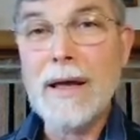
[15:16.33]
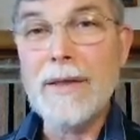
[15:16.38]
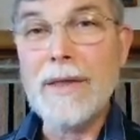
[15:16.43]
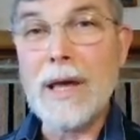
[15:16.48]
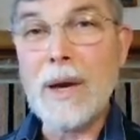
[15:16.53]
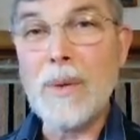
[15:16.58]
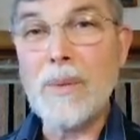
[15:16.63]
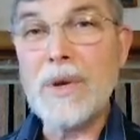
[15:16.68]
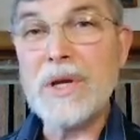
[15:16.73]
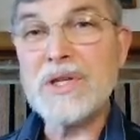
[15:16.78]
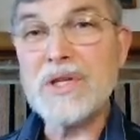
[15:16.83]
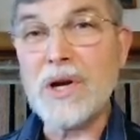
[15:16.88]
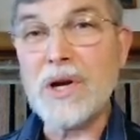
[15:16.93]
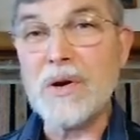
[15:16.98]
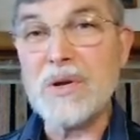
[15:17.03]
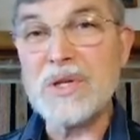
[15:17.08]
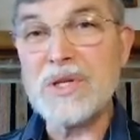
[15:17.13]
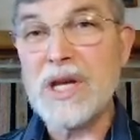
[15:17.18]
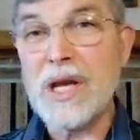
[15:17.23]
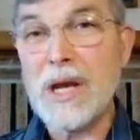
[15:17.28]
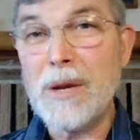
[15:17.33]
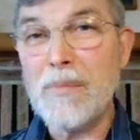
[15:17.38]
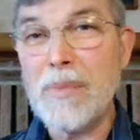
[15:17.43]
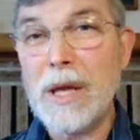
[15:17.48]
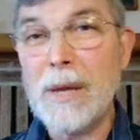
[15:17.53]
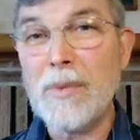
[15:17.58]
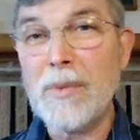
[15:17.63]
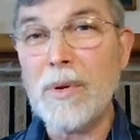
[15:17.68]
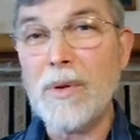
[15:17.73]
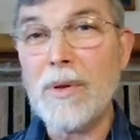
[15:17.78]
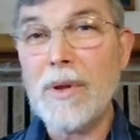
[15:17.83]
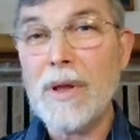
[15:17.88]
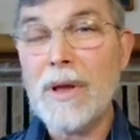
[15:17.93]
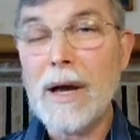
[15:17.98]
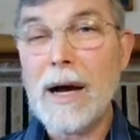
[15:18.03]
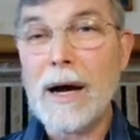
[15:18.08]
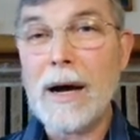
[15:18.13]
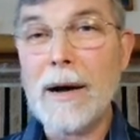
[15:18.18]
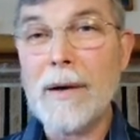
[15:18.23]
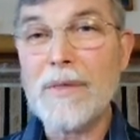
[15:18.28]
then we start seeing people
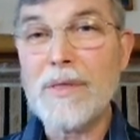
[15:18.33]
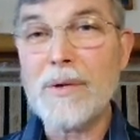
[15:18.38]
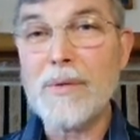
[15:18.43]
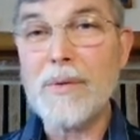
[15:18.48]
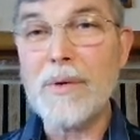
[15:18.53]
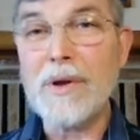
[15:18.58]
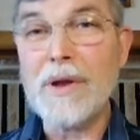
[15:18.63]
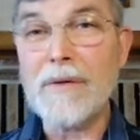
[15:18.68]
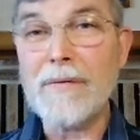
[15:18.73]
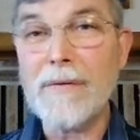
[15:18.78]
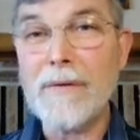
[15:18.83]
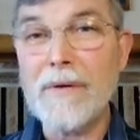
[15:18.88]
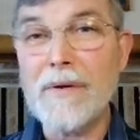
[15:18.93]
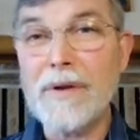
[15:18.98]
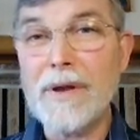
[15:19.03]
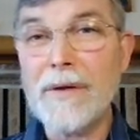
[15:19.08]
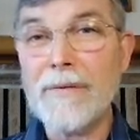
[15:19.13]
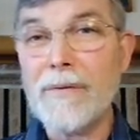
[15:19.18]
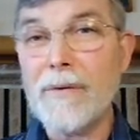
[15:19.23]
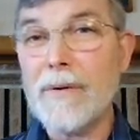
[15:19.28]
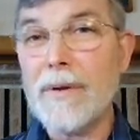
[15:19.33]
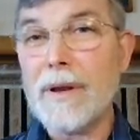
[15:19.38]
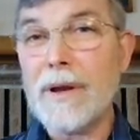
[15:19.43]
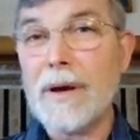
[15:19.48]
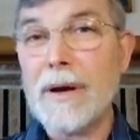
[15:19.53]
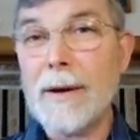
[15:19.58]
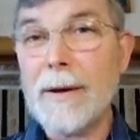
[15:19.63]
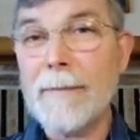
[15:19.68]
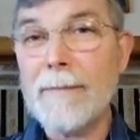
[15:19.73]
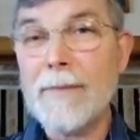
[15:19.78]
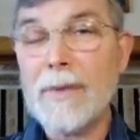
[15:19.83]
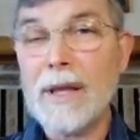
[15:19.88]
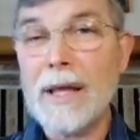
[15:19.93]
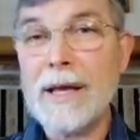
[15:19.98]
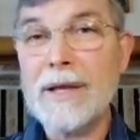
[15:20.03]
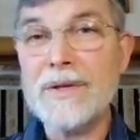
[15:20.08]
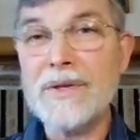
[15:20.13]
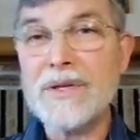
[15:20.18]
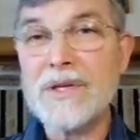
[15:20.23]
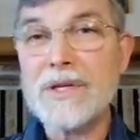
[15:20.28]
through a different
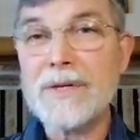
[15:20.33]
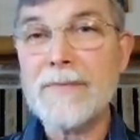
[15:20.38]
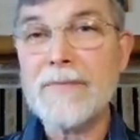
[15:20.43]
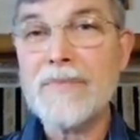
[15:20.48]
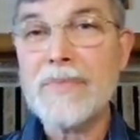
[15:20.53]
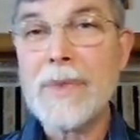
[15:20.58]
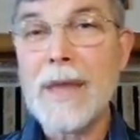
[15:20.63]
lens.